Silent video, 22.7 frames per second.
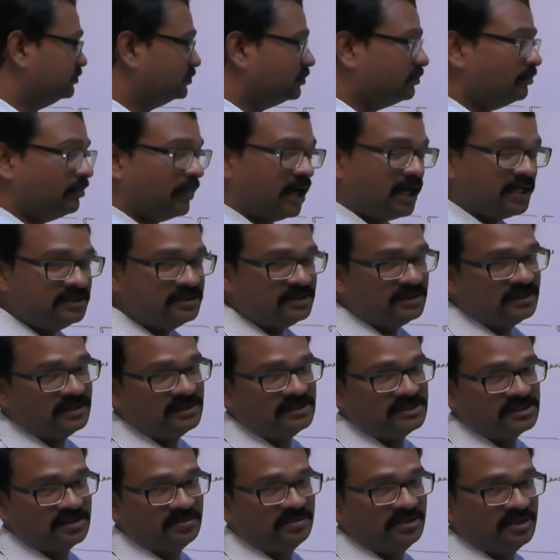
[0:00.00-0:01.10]
marginal
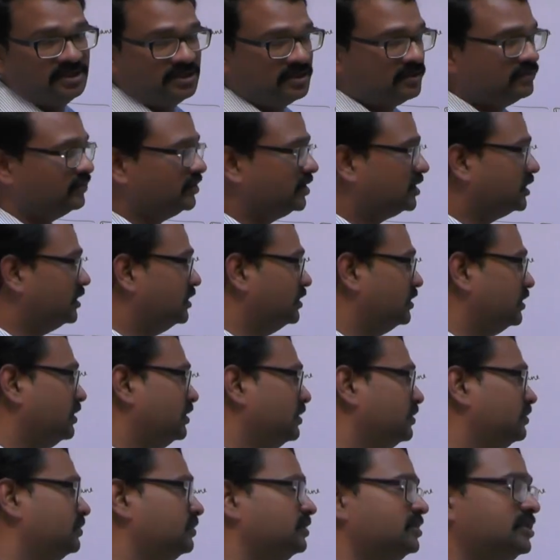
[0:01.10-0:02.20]
stability of the
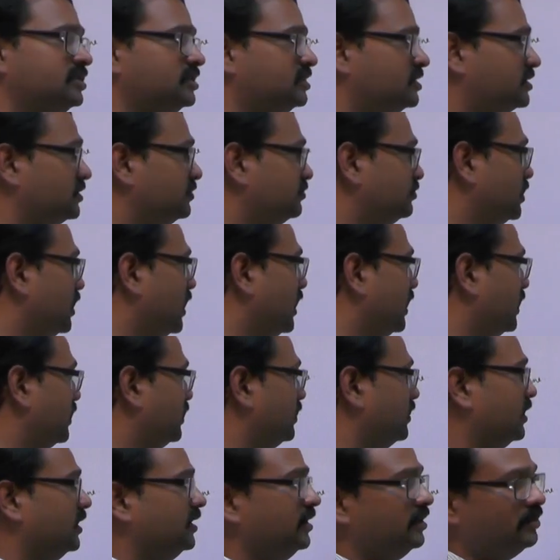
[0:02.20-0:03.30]
system, and
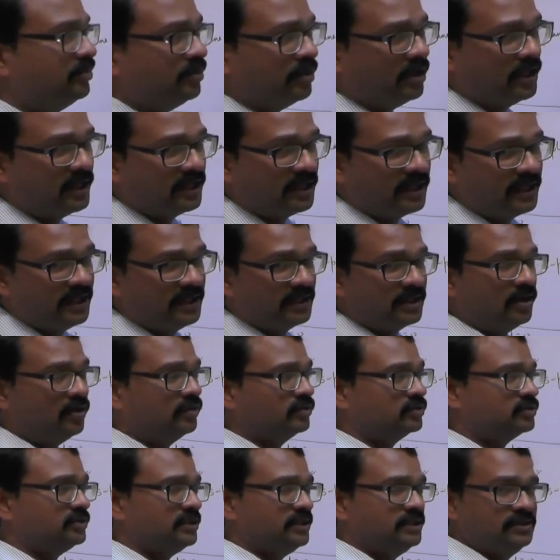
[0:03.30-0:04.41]
any point lying
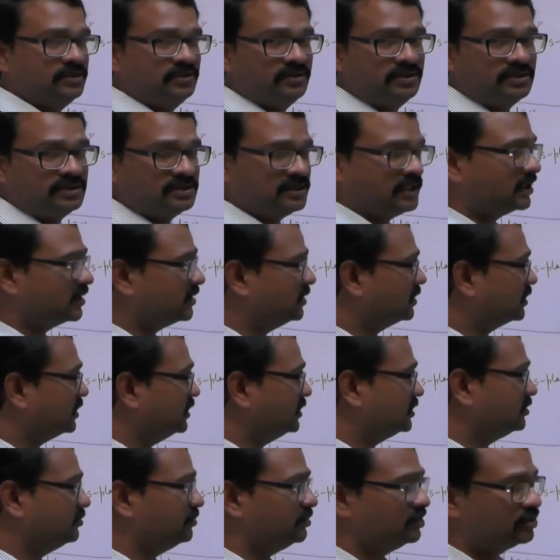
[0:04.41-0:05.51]
outside the unit circle
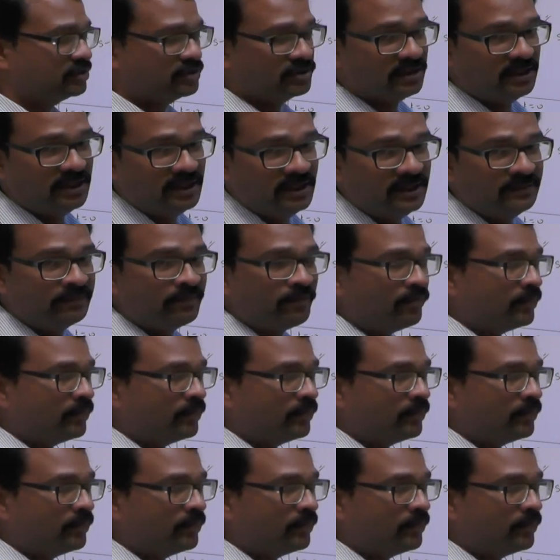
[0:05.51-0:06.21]
contributes to the